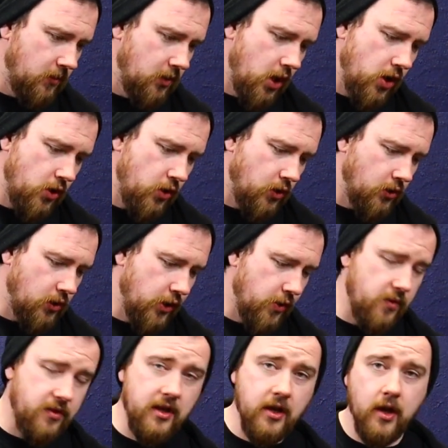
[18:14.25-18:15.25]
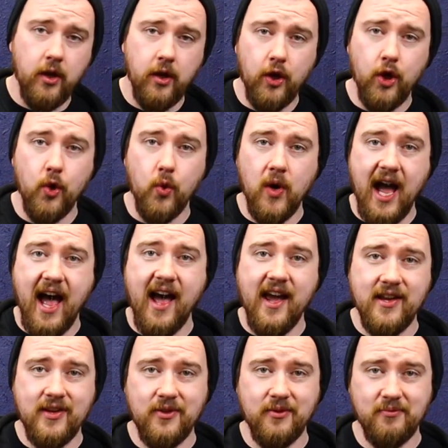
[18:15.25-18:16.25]
local luthier who
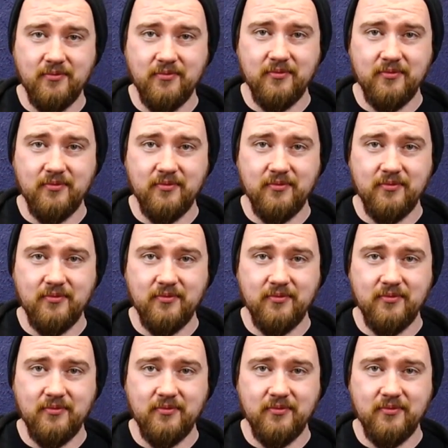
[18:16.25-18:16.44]
I